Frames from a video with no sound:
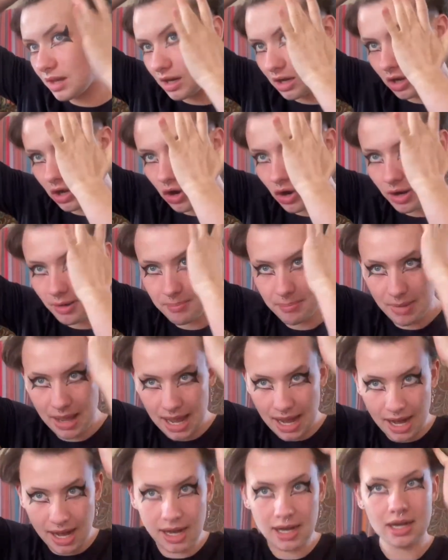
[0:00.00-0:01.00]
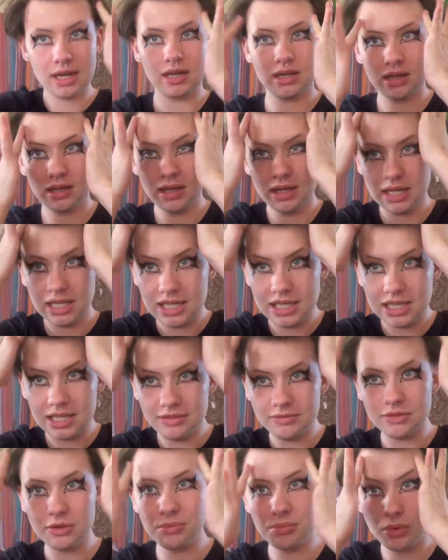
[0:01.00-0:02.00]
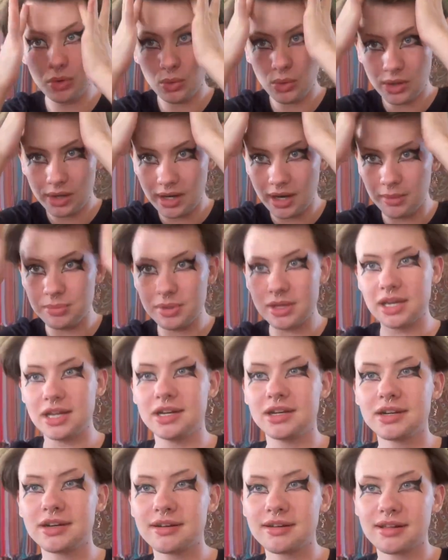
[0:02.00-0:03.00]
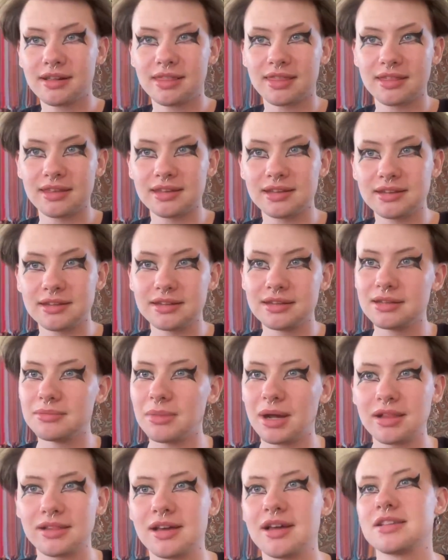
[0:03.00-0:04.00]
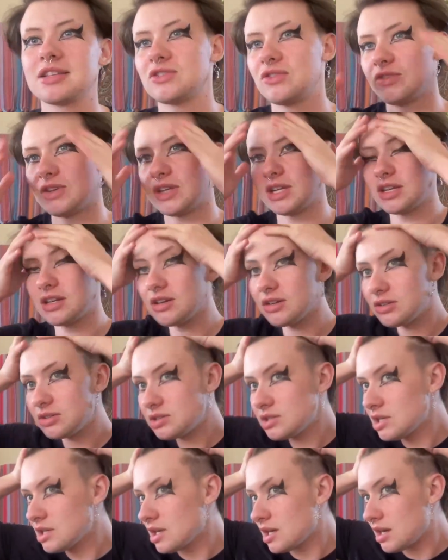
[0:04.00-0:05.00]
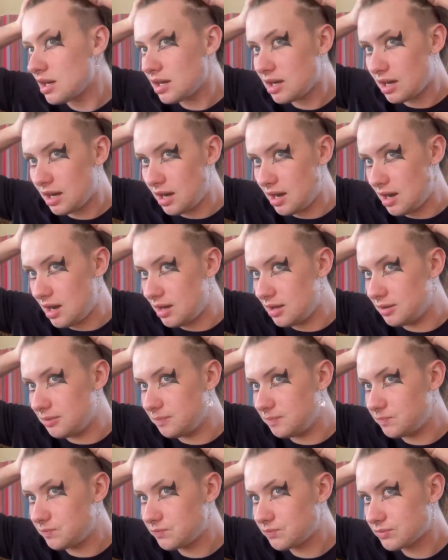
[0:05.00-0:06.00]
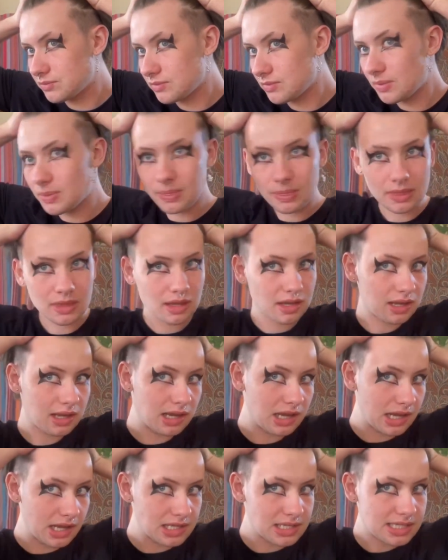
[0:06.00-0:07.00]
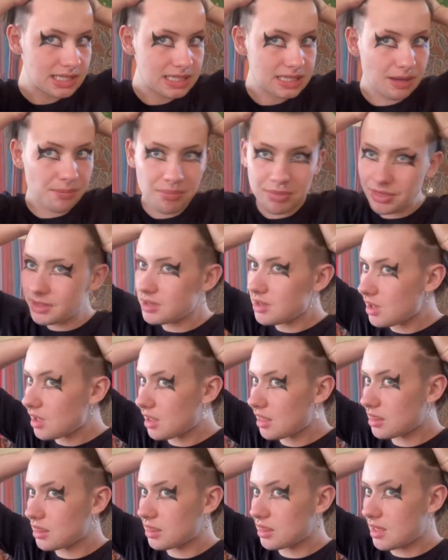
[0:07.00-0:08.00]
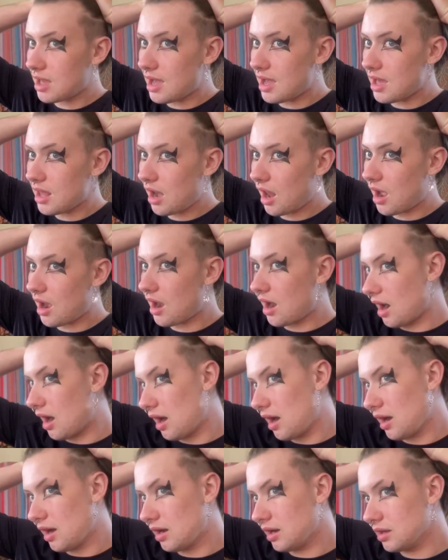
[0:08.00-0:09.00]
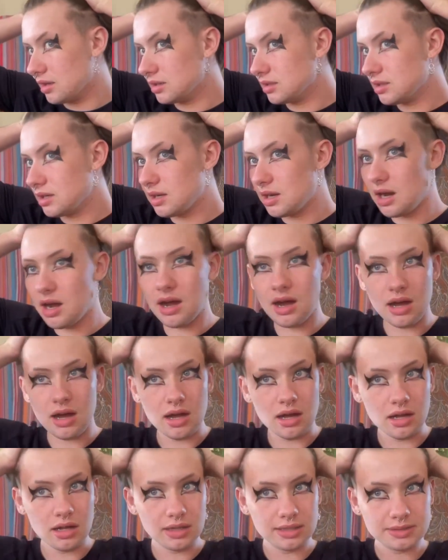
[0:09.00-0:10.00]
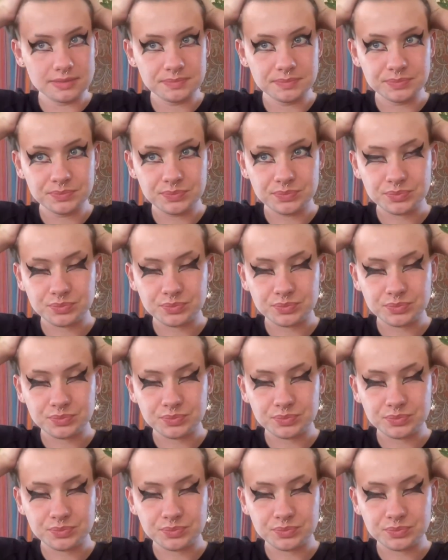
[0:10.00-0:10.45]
gone back even more up here than in my last video. Um, it's something that I um,